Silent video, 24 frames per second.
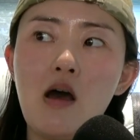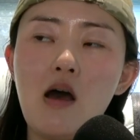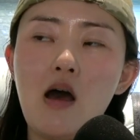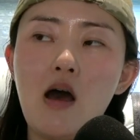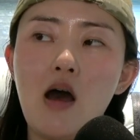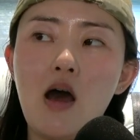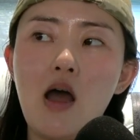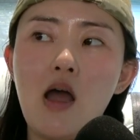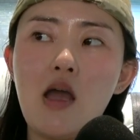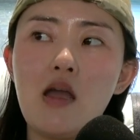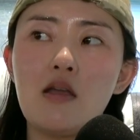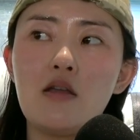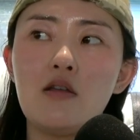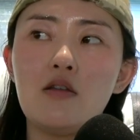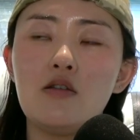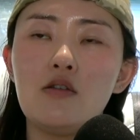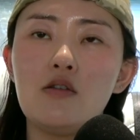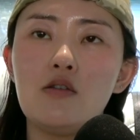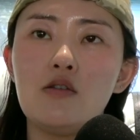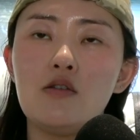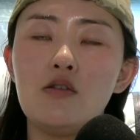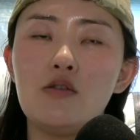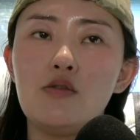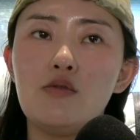I
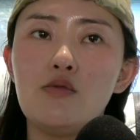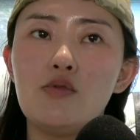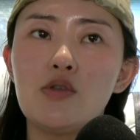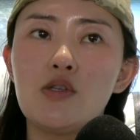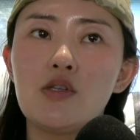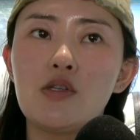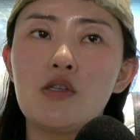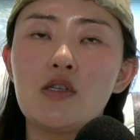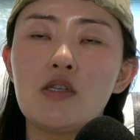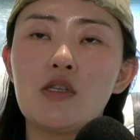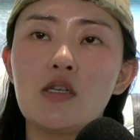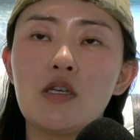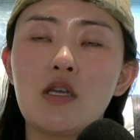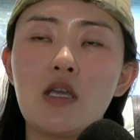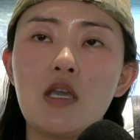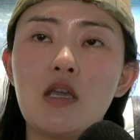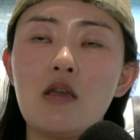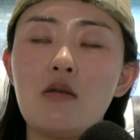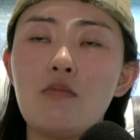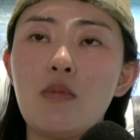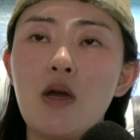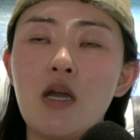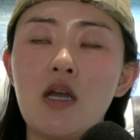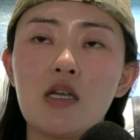used to
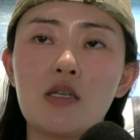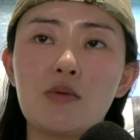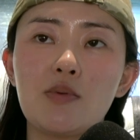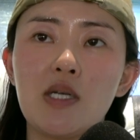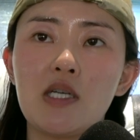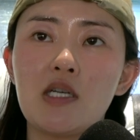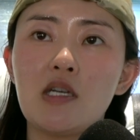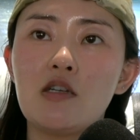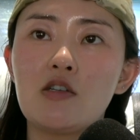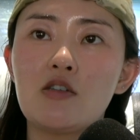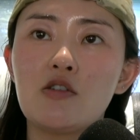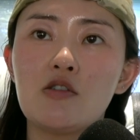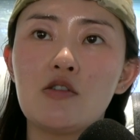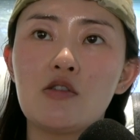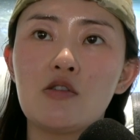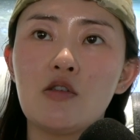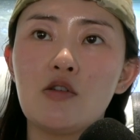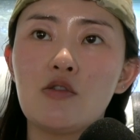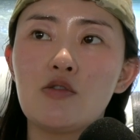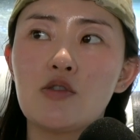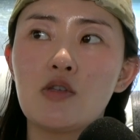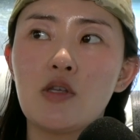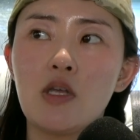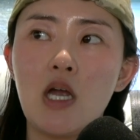keep my expectations
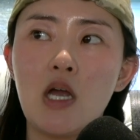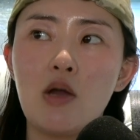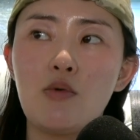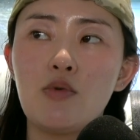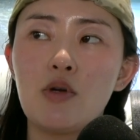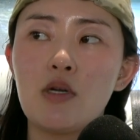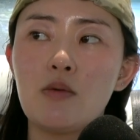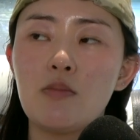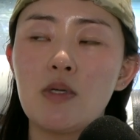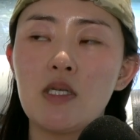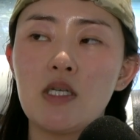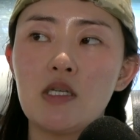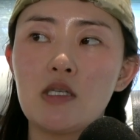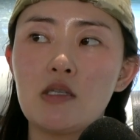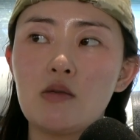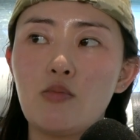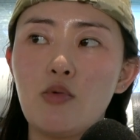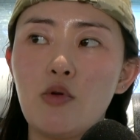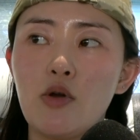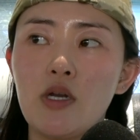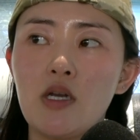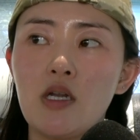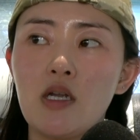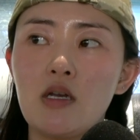low so that I wouldn't be
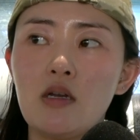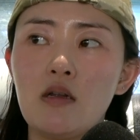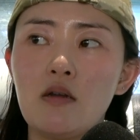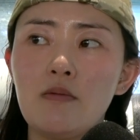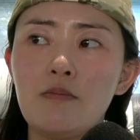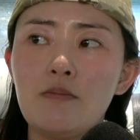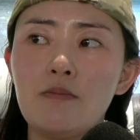disappointed.